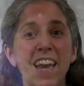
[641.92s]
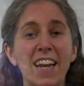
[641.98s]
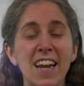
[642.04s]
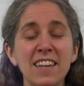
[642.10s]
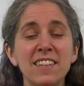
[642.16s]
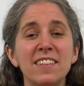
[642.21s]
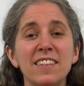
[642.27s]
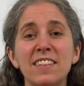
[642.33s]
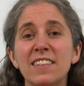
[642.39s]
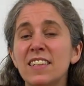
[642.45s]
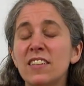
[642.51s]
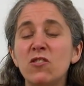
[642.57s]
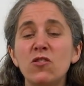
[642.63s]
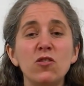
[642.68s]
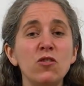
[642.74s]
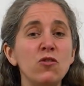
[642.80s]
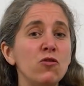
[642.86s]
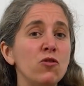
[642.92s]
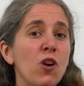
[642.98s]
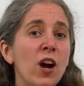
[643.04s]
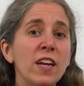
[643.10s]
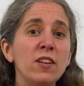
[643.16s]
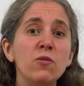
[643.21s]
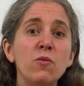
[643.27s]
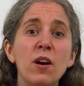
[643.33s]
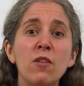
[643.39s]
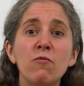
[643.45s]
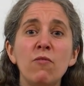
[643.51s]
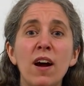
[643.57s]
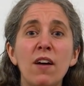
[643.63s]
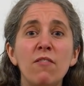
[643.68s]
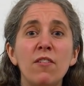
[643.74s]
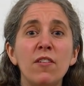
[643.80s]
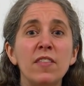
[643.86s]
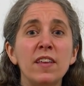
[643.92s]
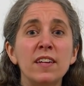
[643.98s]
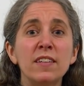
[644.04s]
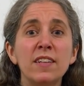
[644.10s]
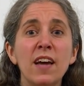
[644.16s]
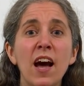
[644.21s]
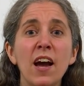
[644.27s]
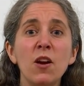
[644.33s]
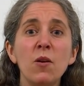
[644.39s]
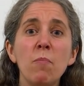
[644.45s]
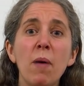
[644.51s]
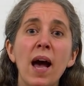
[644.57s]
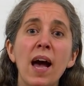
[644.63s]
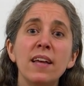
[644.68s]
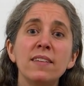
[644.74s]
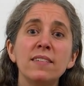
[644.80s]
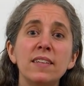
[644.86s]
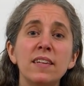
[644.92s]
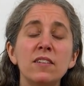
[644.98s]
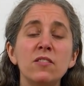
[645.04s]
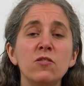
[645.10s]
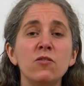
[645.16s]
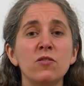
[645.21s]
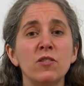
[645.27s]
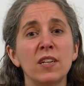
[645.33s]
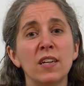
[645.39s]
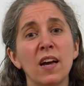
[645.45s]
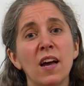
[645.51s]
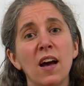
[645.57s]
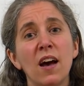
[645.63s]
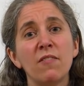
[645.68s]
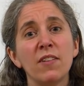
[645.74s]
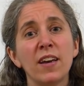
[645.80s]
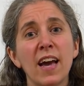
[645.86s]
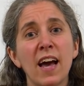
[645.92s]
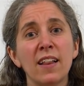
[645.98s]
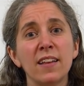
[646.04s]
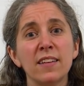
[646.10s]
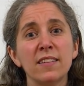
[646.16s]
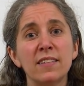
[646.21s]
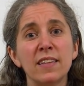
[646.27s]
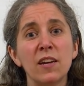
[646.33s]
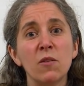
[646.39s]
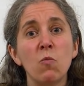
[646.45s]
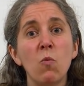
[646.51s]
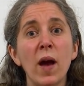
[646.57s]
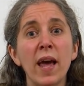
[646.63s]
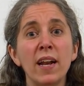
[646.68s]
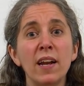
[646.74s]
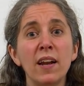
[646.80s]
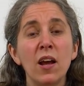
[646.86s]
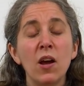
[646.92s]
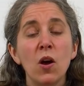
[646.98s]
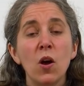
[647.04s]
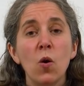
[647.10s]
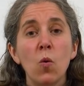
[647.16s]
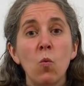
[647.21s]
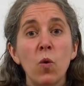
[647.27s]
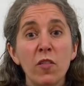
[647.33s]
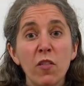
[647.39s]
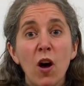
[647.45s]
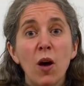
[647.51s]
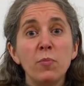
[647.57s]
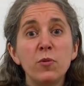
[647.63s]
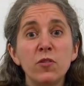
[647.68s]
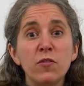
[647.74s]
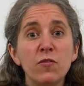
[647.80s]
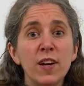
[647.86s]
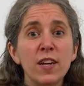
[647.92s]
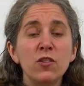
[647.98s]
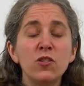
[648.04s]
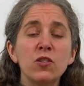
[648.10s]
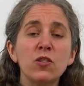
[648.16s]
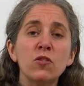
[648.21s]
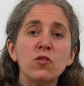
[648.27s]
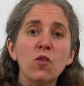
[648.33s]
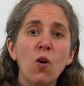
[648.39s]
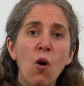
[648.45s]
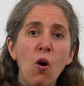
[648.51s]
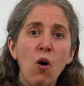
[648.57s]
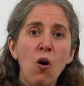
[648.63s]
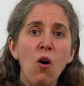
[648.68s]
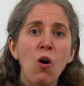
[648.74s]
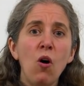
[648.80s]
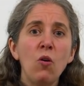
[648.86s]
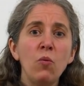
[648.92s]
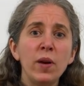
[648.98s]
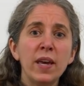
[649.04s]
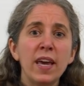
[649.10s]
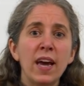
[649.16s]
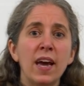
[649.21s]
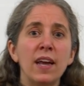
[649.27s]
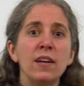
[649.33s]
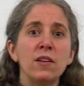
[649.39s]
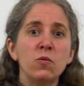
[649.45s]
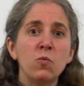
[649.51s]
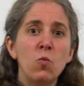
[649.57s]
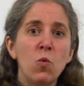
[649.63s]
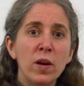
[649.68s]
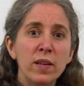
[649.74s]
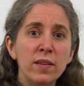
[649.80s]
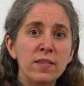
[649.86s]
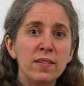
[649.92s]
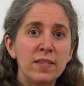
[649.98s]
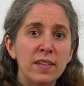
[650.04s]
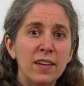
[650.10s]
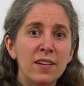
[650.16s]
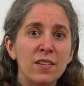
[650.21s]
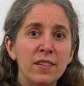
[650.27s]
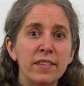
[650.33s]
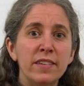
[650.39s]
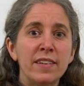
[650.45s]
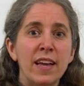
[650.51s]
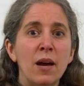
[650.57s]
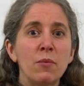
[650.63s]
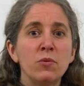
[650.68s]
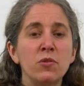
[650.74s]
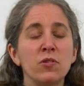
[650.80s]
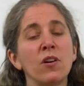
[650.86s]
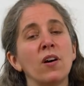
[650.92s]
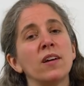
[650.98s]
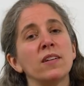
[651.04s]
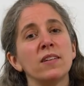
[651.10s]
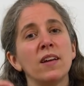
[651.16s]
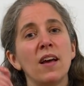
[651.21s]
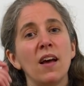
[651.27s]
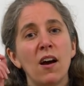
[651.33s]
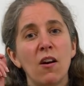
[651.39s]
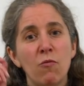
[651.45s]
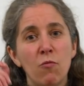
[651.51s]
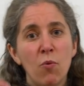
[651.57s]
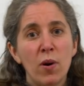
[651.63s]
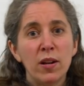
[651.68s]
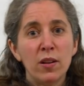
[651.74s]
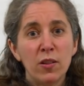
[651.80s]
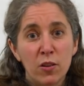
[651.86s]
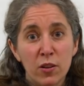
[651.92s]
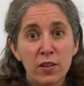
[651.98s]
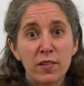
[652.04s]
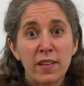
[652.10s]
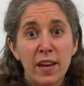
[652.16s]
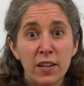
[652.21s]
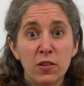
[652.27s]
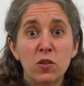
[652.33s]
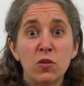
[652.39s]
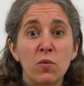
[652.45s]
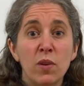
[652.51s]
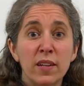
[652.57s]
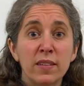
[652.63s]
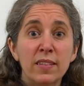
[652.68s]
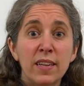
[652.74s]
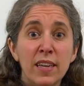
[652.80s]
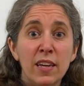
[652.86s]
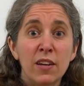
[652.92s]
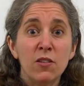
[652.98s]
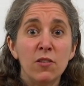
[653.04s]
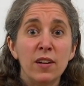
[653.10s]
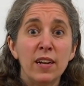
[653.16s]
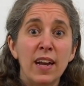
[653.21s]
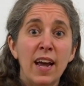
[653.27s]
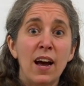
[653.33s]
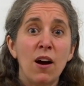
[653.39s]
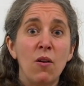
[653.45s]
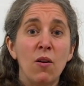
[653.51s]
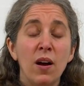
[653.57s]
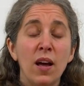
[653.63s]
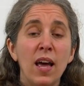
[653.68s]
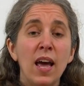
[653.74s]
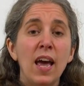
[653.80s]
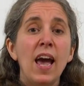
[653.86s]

In essence, it's just trying to unravel the entire past history of a galaxy when, with observations, all we get is one single snapshot of what it looks like to us here and now.